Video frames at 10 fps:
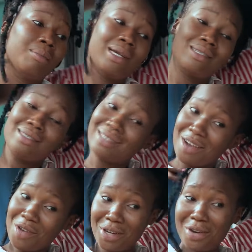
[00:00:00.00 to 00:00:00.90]
My
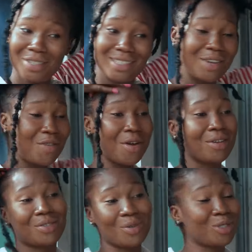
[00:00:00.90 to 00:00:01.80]
sister, you're not
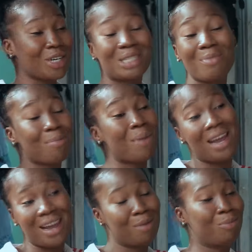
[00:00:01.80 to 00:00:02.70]
serious, so just make my
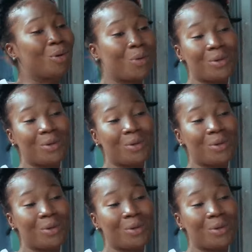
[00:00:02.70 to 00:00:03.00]
hair big.